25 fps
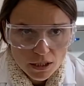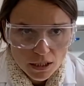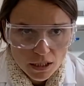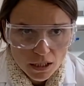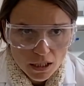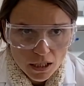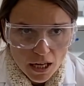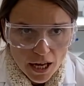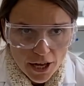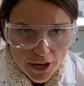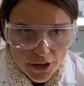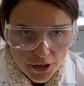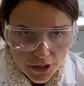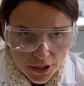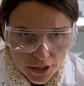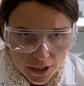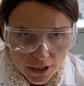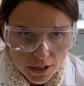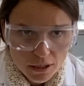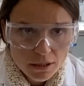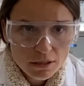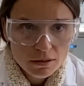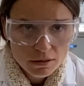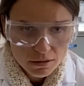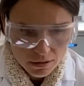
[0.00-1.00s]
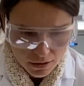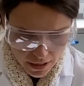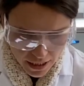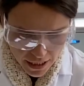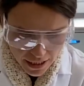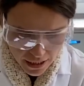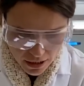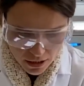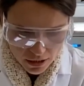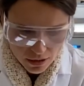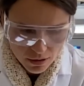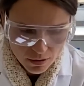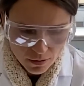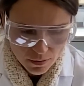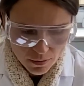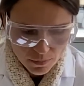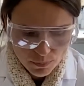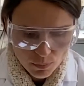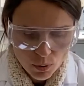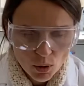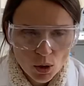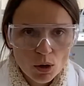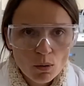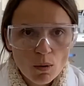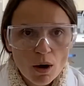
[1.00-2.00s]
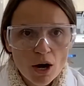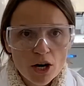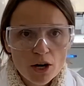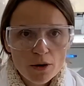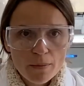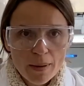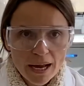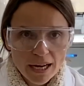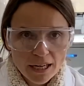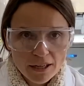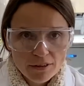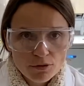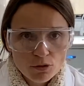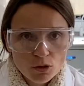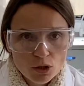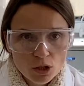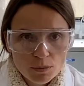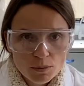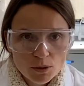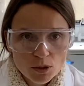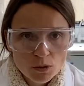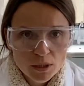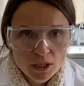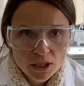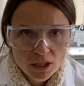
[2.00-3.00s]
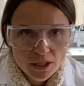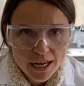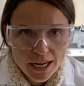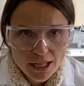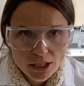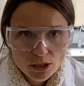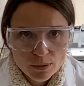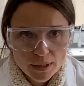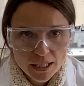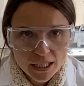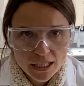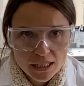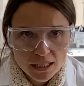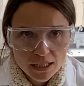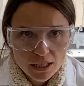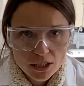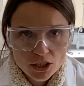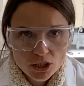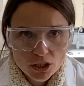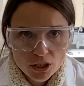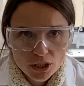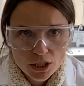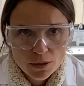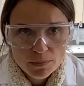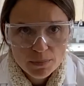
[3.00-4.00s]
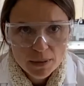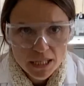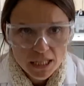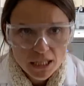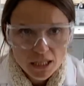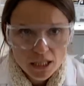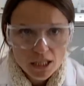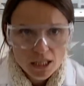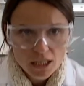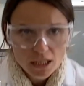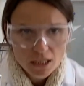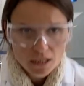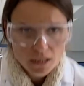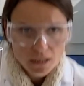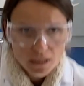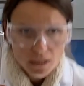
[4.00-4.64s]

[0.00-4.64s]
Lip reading: little under, I can pour water back and forth between the graduated cylinder and the beaker.